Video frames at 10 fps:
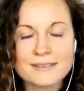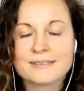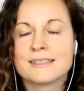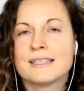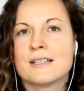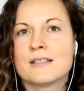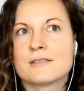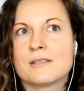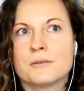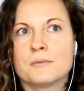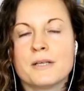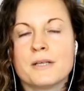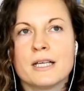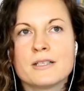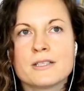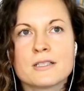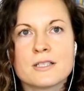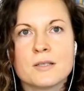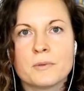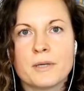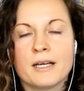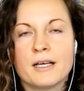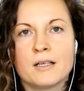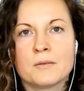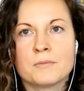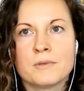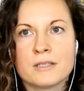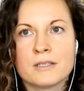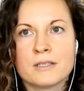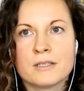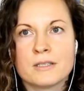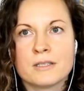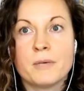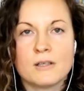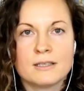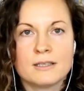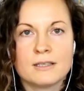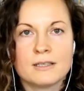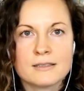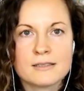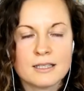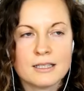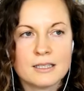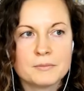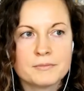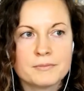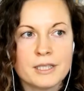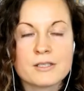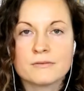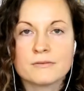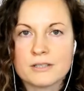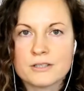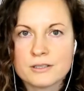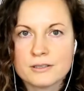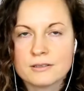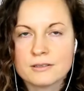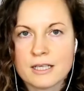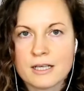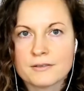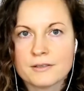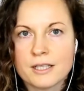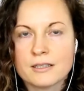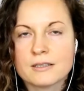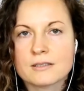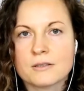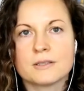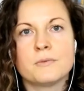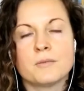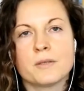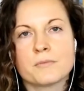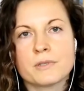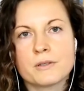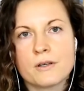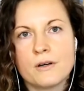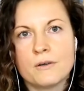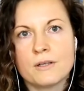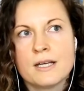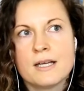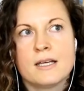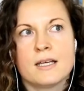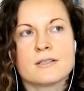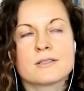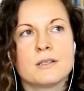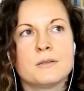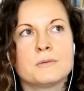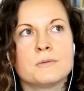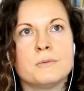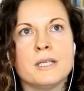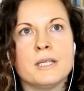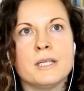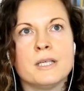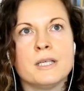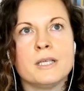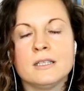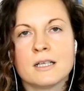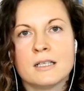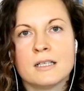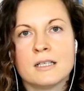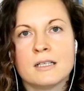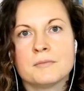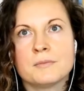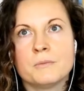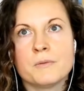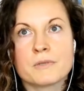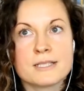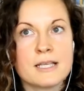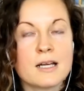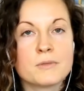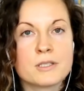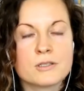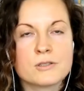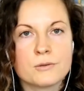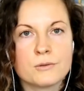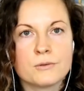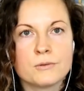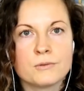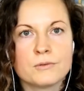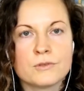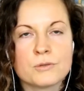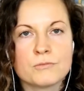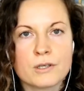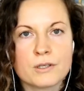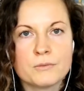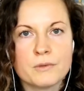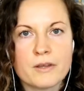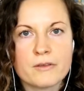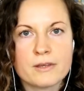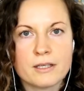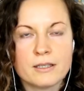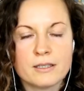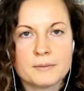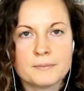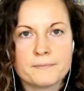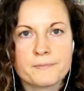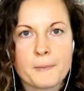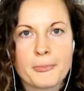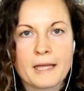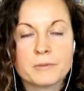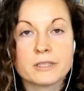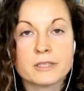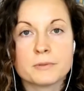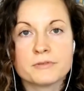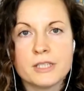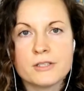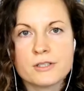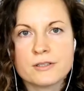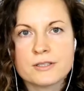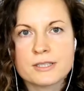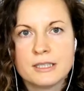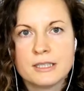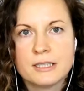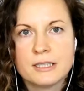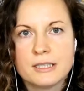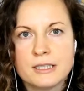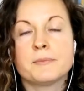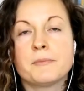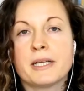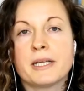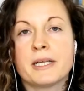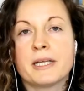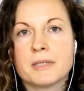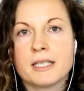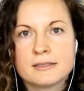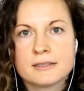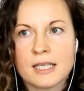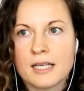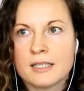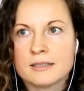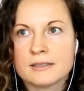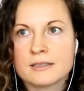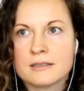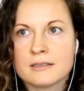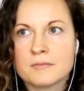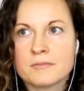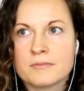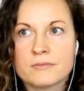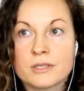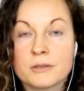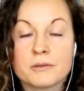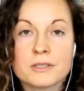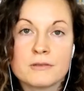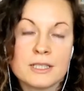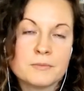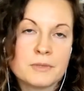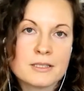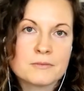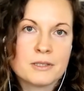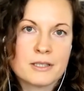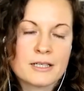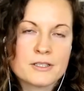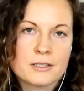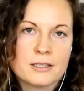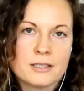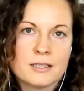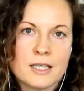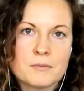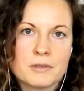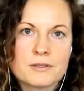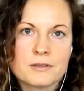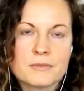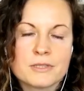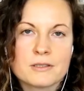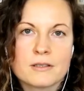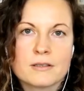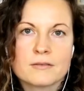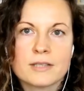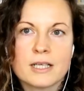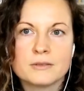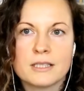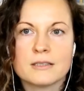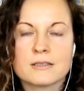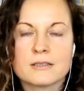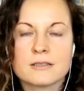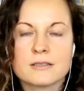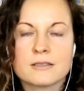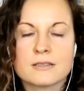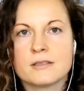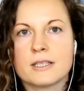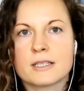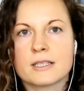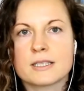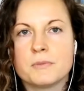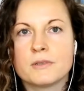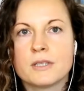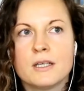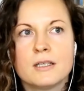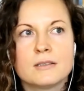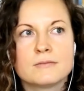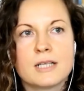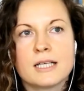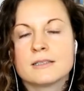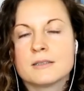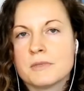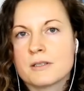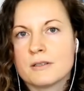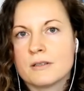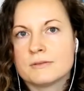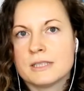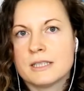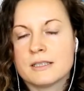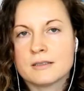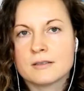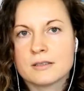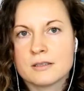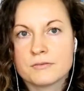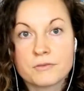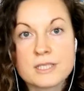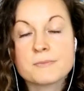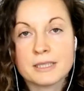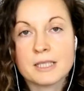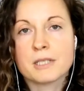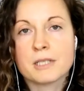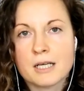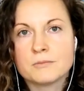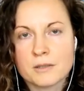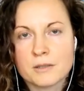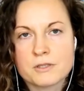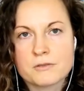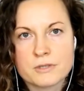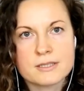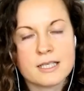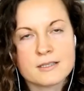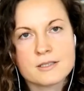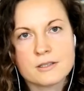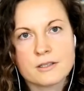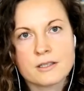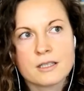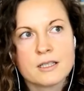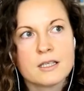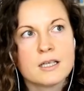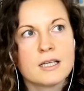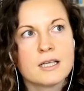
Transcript: Yeah. So my relationship uh, was based on that um, intervention that I created. It's called the Wellbeing Protocol, and so we um, we were set up to to work with um, with a group of teachers then the pandemic hit and um, so it was great because we are actually able to observe how that intervention affects people right in the middle of the the first pandemic outbreak which was last year